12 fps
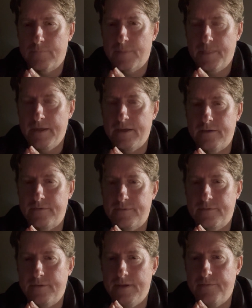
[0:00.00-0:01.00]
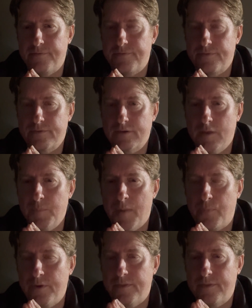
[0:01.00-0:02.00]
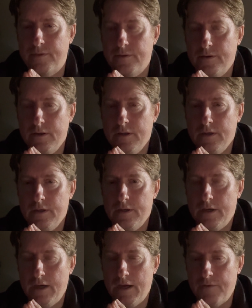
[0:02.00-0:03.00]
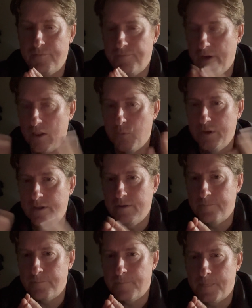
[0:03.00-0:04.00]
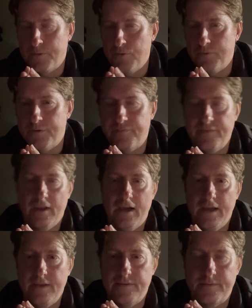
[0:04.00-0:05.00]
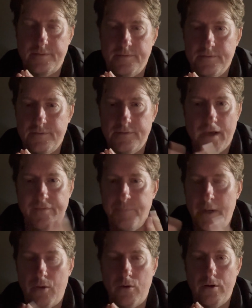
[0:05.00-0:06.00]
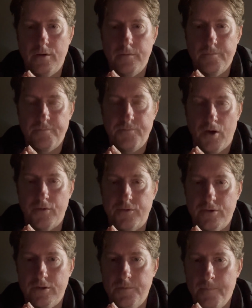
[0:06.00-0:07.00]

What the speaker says: things they've come up with following Joseph Nye's soft power falsehood.